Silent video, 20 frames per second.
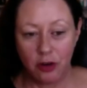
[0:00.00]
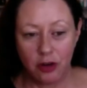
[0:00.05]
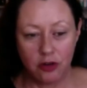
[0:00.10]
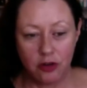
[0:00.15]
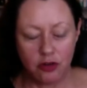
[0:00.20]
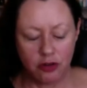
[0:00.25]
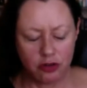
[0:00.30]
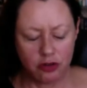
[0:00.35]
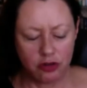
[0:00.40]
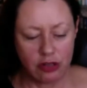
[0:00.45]

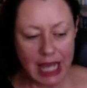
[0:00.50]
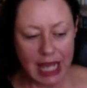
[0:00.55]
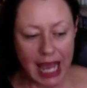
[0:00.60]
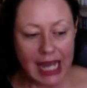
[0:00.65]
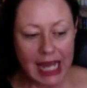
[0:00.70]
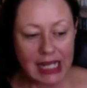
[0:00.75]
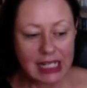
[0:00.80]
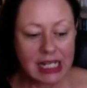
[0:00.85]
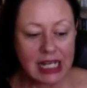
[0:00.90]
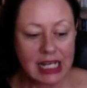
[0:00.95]

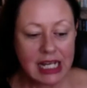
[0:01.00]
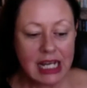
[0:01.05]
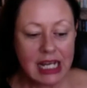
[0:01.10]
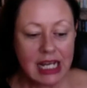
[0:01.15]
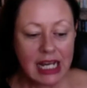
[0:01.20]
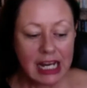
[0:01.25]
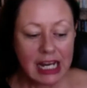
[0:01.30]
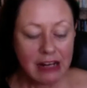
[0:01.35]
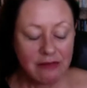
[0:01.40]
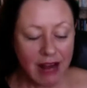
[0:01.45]
create,
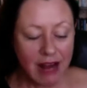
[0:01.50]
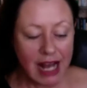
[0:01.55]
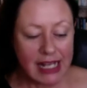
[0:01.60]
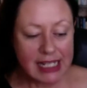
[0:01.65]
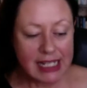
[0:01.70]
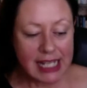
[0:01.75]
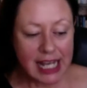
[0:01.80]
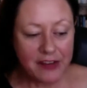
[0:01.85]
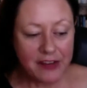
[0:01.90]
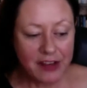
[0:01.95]
it
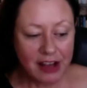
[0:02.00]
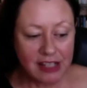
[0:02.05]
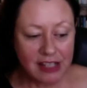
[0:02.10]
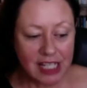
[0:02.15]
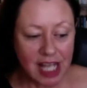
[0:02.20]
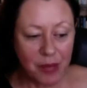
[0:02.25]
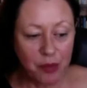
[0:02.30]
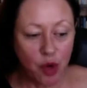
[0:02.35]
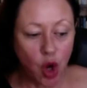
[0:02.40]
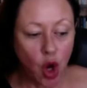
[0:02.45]
rises out of our
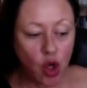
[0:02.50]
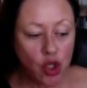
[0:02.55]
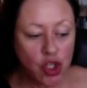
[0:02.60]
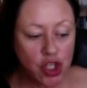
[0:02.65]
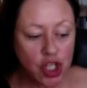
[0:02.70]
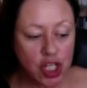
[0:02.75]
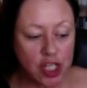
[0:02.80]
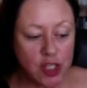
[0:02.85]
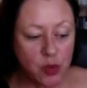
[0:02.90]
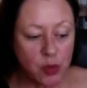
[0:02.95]

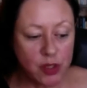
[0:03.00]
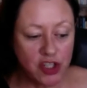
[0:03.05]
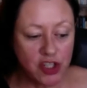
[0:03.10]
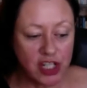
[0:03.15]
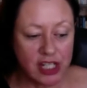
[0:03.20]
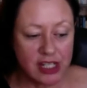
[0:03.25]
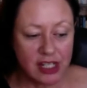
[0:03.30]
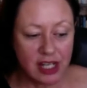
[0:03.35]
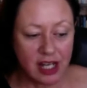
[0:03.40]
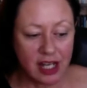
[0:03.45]
subconscious, which
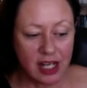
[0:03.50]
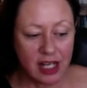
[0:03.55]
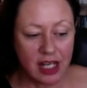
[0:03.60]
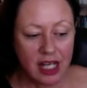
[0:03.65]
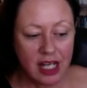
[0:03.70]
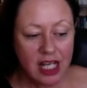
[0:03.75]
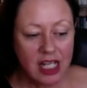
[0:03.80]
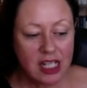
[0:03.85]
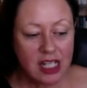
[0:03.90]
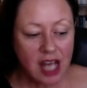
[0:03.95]
is a
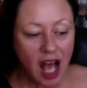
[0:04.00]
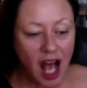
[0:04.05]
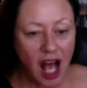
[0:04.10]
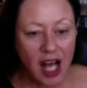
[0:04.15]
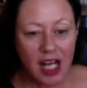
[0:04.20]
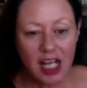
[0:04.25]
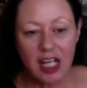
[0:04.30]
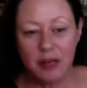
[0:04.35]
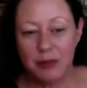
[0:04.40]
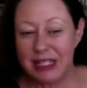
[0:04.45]

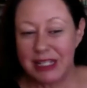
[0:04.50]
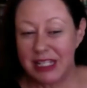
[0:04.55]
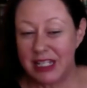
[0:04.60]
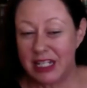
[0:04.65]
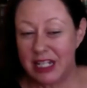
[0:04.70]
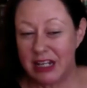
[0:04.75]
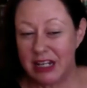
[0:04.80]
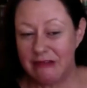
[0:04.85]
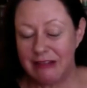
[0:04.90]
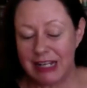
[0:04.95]
dark and
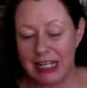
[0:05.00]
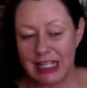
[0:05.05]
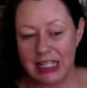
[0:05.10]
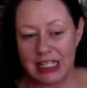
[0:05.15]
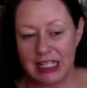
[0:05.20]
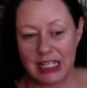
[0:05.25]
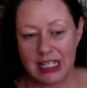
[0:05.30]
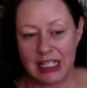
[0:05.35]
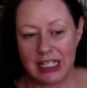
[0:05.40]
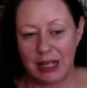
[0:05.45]

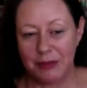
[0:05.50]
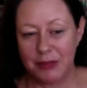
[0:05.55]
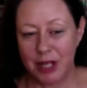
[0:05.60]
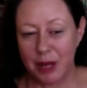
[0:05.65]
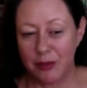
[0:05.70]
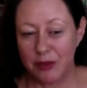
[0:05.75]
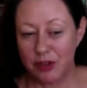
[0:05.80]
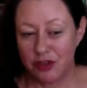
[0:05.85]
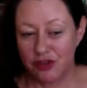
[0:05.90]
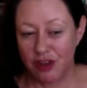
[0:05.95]
mysterious and
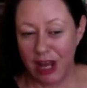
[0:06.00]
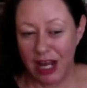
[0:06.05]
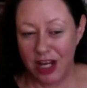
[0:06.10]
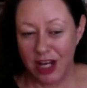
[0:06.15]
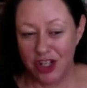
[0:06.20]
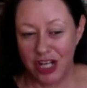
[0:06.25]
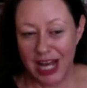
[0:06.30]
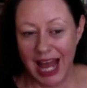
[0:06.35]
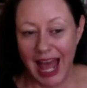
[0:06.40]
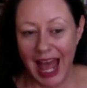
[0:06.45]
sometimes
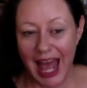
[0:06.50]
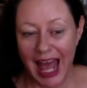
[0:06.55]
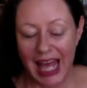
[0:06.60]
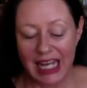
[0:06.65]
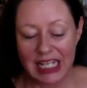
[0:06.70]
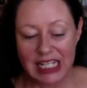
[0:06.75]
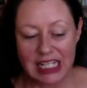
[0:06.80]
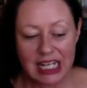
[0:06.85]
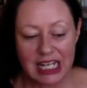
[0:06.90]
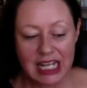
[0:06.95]
strange
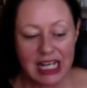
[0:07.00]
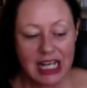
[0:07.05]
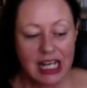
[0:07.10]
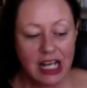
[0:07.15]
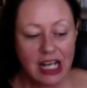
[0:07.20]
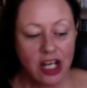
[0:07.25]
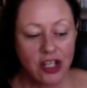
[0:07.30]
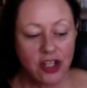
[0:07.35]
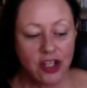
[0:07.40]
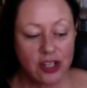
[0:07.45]
land.
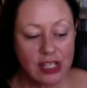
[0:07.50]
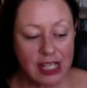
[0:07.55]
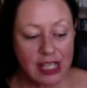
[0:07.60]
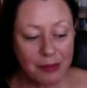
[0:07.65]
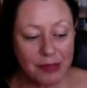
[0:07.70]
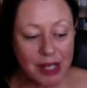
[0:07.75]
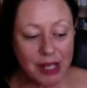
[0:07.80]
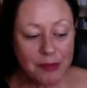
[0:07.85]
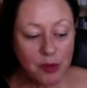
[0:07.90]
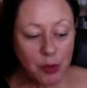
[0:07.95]
So
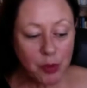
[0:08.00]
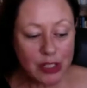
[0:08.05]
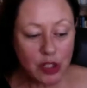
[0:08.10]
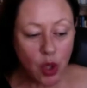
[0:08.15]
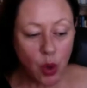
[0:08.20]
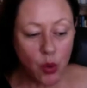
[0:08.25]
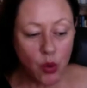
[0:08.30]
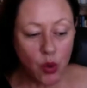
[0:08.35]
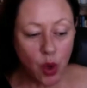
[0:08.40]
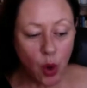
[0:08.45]
sometimes we
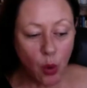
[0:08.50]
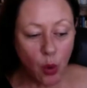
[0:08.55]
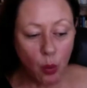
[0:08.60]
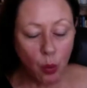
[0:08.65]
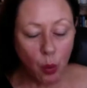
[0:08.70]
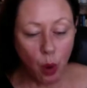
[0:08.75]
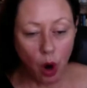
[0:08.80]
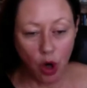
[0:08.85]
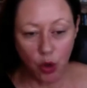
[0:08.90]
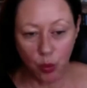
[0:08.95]
don't know
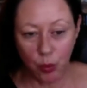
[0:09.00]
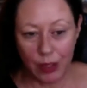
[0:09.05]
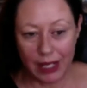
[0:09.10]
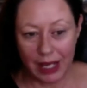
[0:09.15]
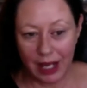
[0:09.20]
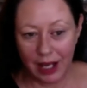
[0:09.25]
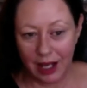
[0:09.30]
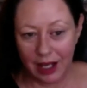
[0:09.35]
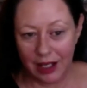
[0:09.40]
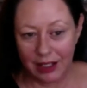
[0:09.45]
what we
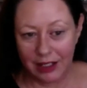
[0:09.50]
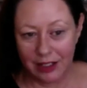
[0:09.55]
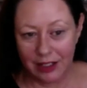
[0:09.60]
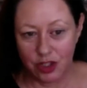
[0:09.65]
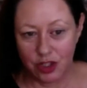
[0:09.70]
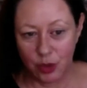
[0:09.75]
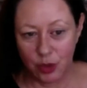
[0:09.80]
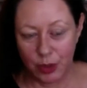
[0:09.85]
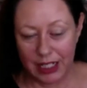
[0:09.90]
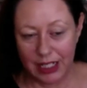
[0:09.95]
are
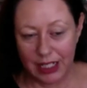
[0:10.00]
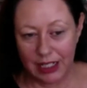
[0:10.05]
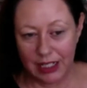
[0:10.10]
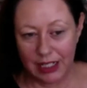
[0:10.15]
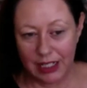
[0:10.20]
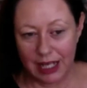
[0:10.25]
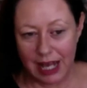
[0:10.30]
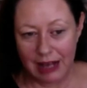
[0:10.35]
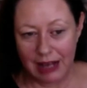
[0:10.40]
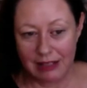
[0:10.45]
doing
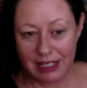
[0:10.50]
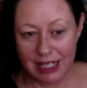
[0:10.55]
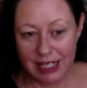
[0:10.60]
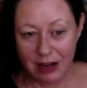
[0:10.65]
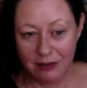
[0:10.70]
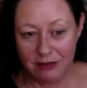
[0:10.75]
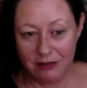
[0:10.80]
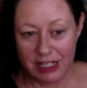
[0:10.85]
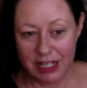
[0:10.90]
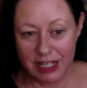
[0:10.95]

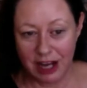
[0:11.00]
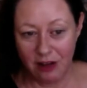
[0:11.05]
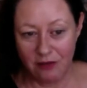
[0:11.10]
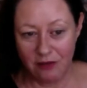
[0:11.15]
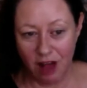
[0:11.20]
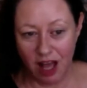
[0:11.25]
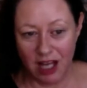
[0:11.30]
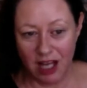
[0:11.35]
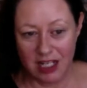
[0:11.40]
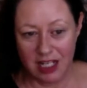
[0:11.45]
ourselves in our
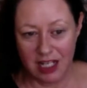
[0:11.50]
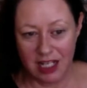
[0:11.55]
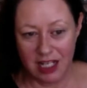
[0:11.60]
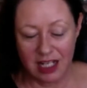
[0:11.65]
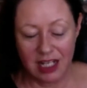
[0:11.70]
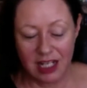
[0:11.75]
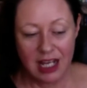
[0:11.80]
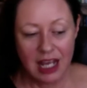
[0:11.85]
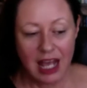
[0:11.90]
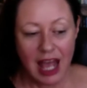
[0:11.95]

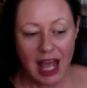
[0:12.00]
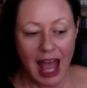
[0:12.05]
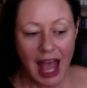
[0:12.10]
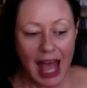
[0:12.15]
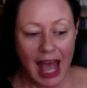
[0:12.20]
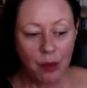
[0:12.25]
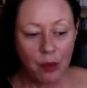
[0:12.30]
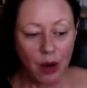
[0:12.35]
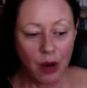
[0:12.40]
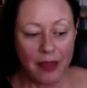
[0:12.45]
writing,
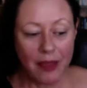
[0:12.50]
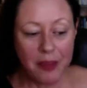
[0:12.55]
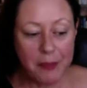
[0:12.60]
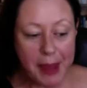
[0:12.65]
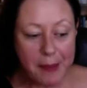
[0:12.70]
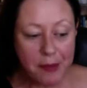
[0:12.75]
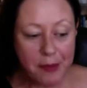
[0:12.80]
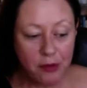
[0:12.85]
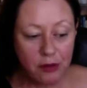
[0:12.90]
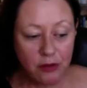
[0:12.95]
and what other
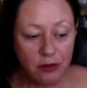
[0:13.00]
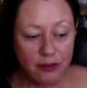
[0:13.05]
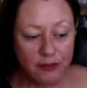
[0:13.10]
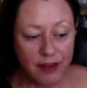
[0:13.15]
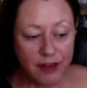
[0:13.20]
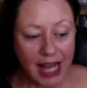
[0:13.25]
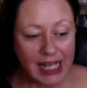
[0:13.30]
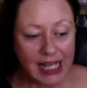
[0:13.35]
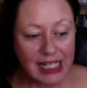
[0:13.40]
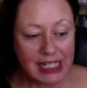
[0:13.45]
people
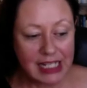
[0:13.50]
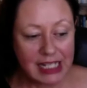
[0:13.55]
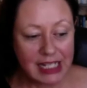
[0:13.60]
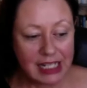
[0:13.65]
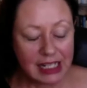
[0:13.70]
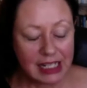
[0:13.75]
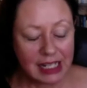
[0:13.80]
find in it